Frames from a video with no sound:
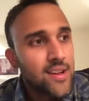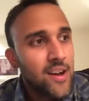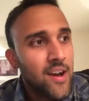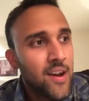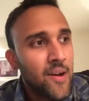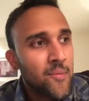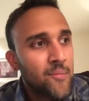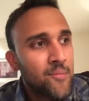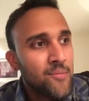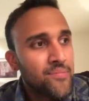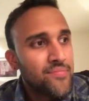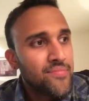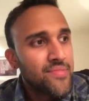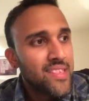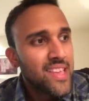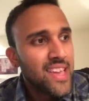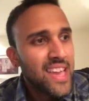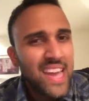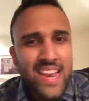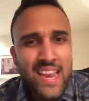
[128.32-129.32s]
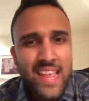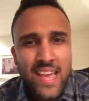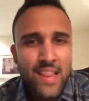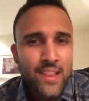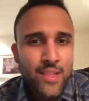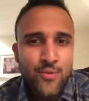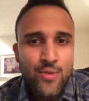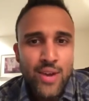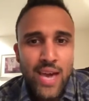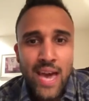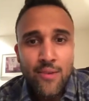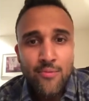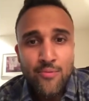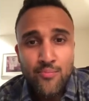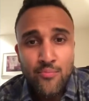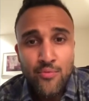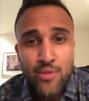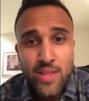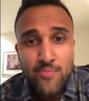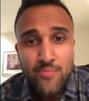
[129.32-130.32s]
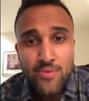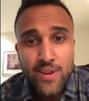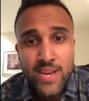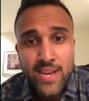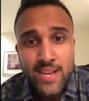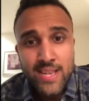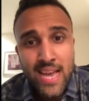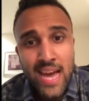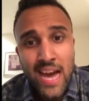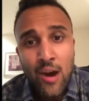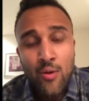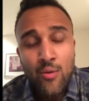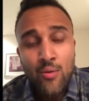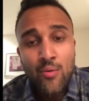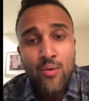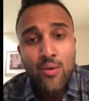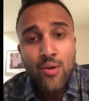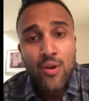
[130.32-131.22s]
and you can't really predict how,